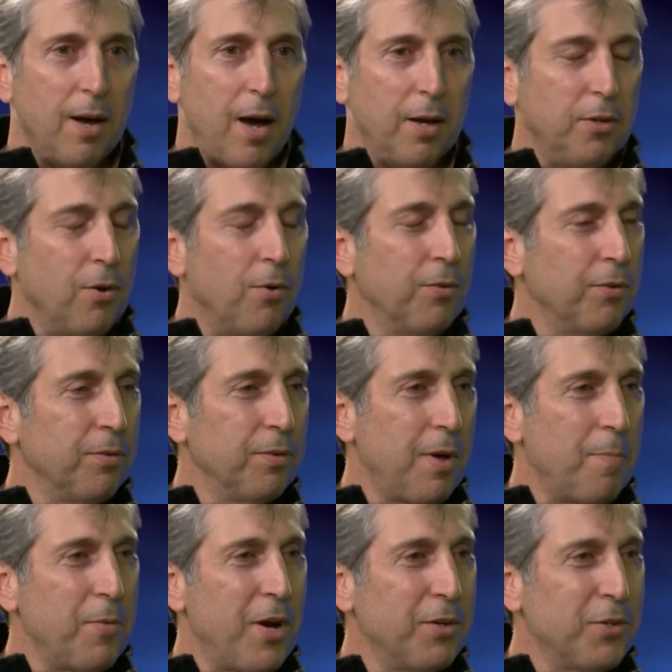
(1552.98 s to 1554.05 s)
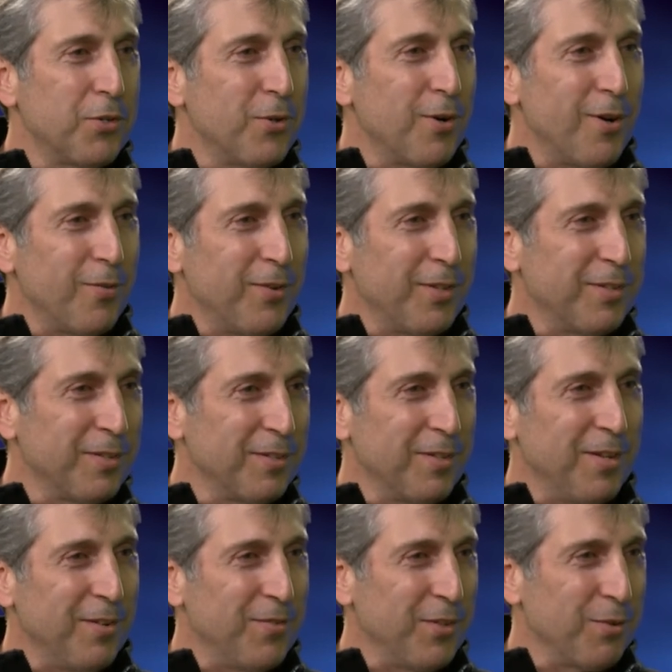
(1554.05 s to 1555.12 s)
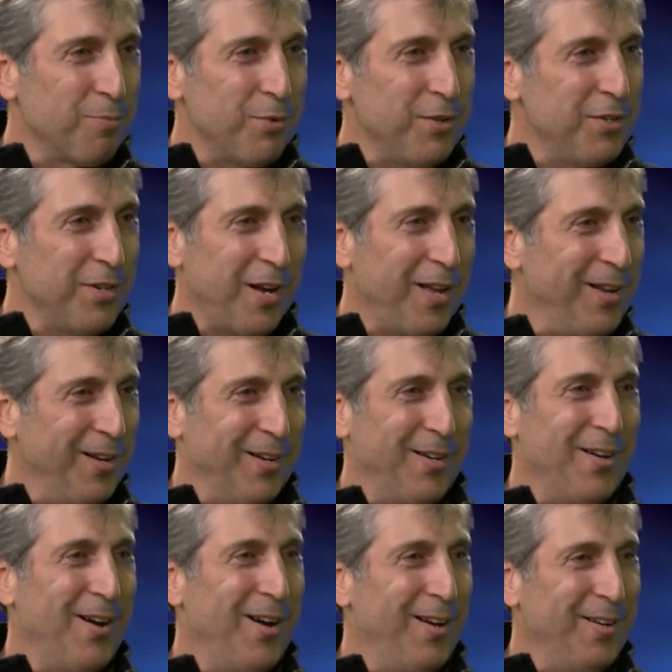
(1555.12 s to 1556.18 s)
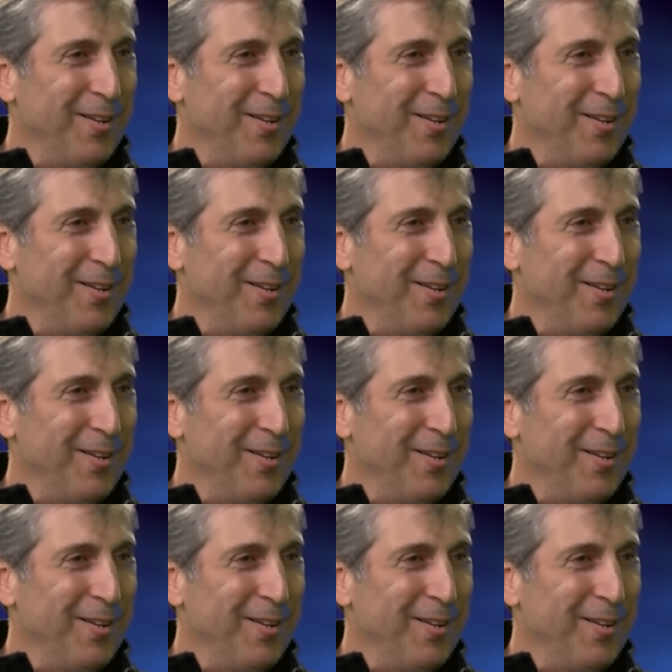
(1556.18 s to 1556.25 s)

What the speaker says: I'm not sure if it's appreciating or not.